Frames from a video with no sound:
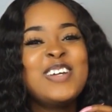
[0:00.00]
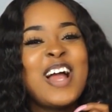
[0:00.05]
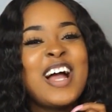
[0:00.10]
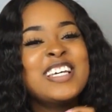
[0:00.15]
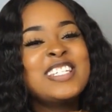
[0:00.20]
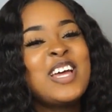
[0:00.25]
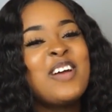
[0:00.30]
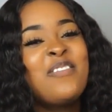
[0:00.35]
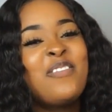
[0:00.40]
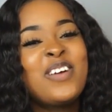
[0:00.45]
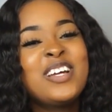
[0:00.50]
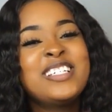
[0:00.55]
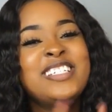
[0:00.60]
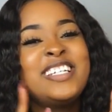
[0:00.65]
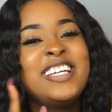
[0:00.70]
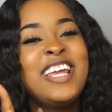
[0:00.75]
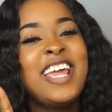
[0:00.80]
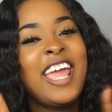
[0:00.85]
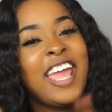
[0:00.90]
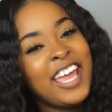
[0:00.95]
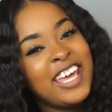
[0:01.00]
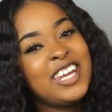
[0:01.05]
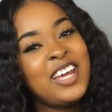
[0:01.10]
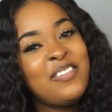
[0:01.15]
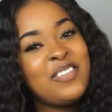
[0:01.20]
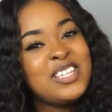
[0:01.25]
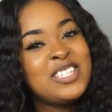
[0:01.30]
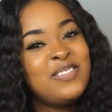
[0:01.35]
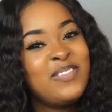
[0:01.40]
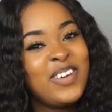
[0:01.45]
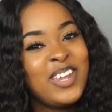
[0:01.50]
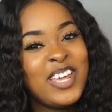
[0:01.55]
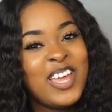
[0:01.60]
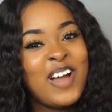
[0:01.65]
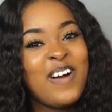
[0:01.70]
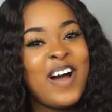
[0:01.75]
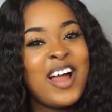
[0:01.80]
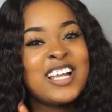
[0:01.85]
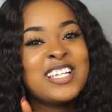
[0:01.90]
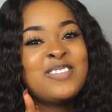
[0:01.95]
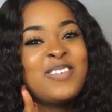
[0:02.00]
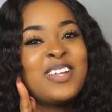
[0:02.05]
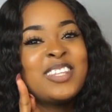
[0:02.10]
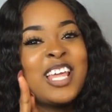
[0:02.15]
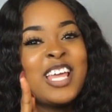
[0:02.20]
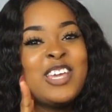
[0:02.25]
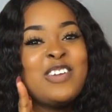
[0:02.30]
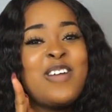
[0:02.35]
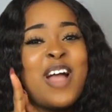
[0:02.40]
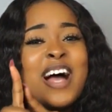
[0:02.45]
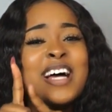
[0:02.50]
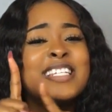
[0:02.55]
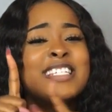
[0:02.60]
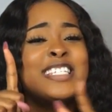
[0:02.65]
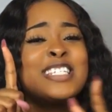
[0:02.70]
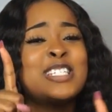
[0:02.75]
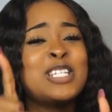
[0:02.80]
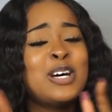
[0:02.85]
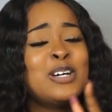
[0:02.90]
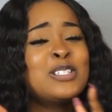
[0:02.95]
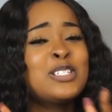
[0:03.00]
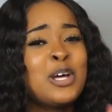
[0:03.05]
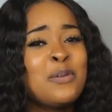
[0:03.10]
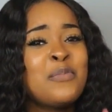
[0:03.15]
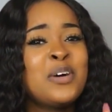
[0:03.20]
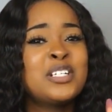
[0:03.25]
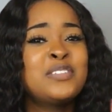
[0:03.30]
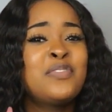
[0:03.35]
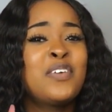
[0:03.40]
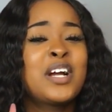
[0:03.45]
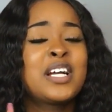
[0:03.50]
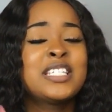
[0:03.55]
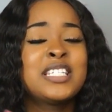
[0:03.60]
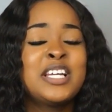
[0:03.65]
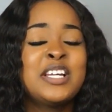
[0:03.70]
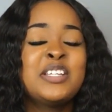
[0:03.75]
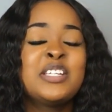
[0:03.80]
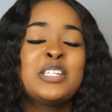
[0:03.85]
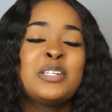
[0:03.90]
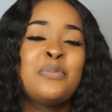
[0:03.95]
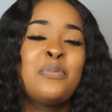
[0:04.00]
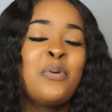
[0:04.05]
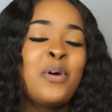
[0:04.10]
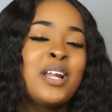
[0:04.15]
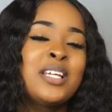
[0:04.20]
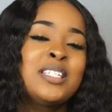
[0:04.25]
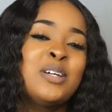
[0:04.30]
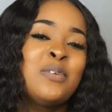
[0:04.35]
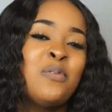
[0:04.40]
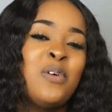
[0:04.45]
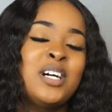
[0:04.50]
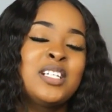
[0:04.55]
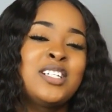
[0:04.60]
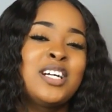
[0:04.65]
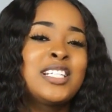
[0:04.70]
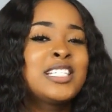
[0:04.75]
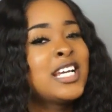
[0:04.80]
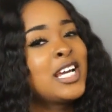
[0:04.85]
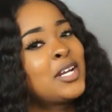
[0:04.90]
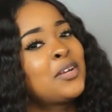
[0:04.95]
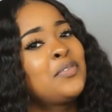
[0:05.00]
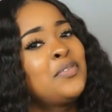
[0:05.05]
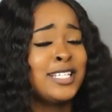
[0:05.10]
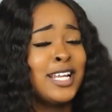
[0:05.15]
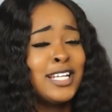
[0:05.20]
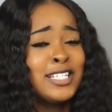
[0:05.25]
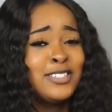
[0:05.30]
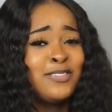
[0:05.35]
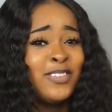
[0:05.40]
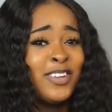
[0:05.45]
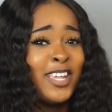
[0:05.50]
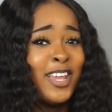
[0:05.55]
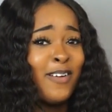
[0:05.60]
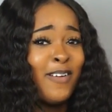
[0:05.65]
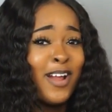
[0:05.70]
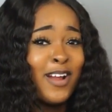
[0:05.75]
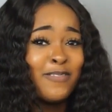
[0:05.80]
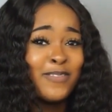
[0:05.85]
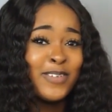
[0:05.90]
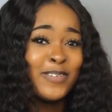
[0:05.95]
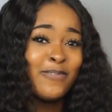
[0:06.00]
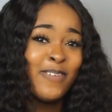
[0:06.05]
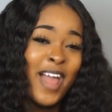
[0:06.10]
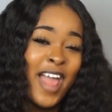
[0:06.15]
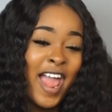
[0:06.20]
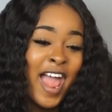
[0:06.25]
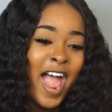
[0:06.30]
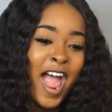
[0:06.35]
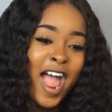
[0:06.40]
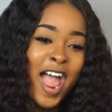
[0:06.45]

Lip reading: guys have reached the end of this video. I just want to thank you guys so much for continuing to support us and watch our channel. If you share this video everywhere.